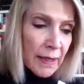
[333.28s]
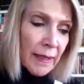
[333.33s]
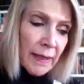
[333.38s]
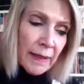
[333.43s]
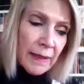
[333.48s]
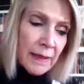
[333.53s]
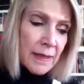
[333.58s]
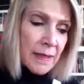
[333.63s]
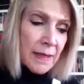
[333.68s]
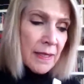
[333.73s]

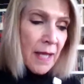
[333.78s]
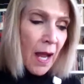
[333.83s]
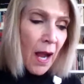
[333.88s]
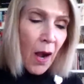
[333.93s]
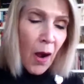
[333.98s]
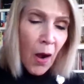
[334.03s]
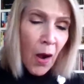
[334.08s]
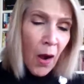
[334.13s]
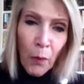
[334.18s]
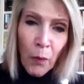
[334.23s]
is
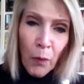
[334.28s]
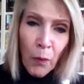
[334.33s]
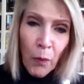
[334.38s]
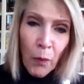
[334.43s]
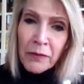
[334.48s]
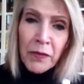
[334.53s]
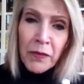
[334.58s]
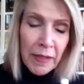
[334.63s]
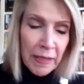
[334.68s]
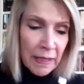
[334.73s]
one
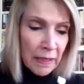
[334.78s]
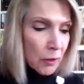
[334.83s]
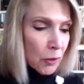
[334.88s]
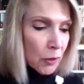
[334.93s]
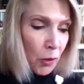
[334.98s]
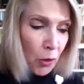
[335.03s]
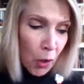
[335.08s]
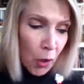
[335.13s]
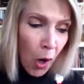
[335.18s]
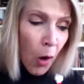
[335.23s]
of the
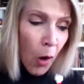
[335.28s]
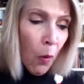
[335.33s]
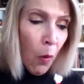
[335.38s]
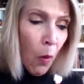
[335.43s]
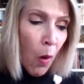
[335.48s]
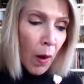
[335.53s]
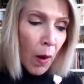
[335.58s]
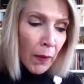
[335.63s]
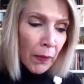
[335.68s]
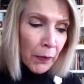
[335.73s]

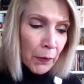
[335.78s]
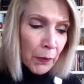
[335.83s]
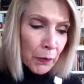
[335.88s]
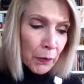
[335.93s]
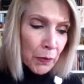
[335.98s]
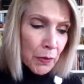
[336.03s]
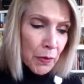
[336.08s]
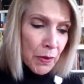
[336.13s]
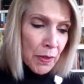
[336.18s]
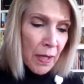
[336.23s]

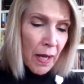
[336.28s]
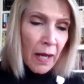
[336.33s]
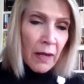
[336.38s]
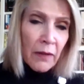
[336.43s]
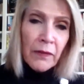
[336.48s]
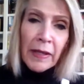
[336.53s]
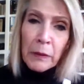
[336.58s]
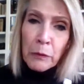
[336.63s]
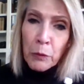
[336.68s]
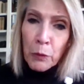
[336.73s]
co-authors of
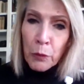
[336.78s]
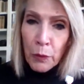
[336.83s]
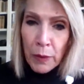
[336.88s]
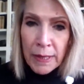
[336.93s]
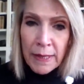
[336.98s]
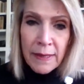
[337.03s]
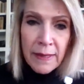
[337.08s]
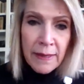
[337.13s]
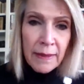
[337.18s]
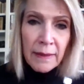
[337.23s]
a
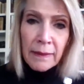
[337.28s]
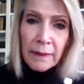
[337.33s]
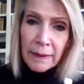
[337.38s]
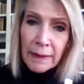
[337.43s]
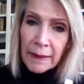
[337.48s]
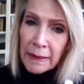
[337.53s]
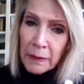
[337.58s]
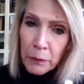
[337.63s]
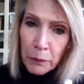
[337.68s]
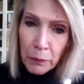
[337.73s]

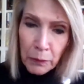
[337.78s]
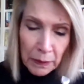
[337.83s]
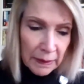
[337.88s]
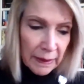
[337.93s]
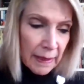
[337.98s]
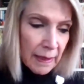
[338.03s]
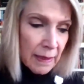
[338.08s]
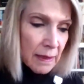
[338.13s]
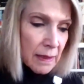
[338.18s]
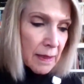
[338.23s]
recently
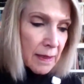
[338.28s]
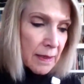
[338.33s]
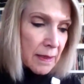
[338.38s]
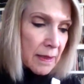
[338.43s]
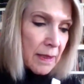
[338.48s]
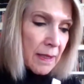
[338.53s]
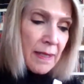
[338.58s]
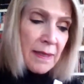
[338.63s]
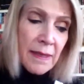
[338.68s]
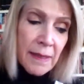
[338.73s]

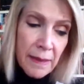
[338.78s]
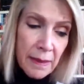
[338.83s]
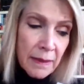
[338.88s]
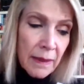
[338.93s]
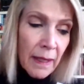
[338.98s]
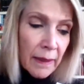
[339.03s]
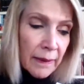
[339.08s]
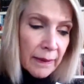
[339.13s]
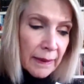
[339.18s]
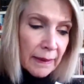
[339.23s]
released
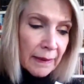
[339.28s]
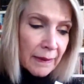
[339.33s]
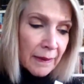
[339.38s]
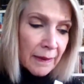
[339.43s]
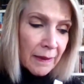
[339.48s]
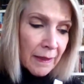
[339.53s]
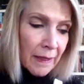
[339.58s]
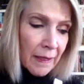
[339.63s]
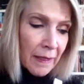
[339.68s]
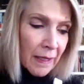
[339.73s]
study
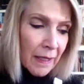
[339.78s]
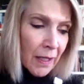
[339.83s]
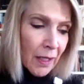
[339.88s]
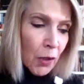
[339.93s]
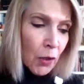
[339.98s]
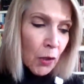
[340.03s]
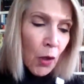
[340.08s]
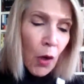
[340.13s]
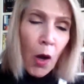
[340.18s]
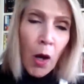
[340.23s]

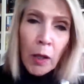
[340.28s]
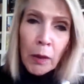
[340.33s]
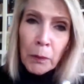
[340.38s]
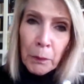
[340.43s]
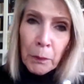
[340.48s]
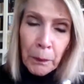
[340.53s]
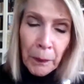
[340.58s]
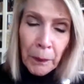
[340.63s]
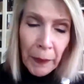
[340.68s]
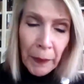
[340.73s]

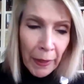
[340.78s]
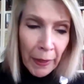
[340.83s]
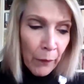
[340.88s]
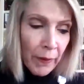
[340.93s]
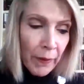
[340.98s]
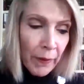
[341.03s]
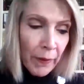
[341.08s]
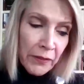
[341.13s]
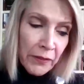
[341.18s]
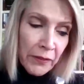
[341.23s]
called
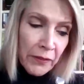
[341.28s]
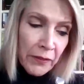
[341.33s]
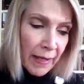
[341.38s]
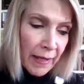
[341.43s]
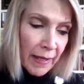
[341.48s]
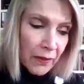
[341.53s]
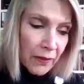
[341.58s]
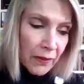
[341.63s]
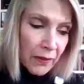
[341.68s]
Bearing the Faith,